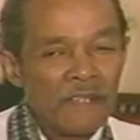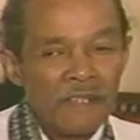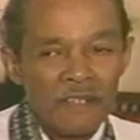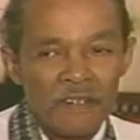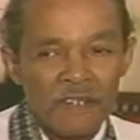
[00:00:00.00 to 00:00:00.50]

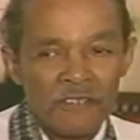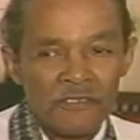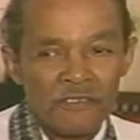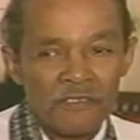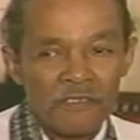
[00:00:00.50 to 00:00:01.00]
And I used
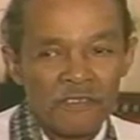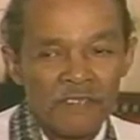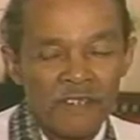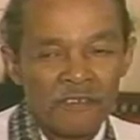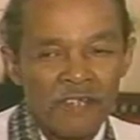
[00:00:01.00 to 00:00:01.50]
to
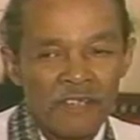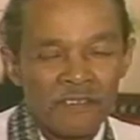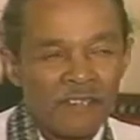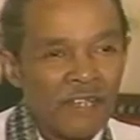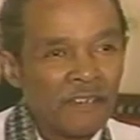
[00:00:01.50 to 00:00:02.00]
stand on the
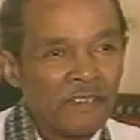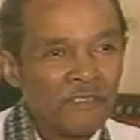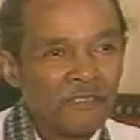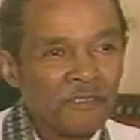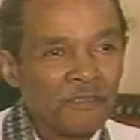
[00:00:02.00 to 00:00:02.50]
outside and
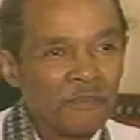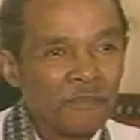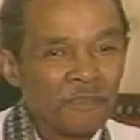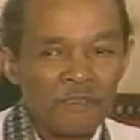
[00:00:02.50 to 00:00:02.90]
listen to them.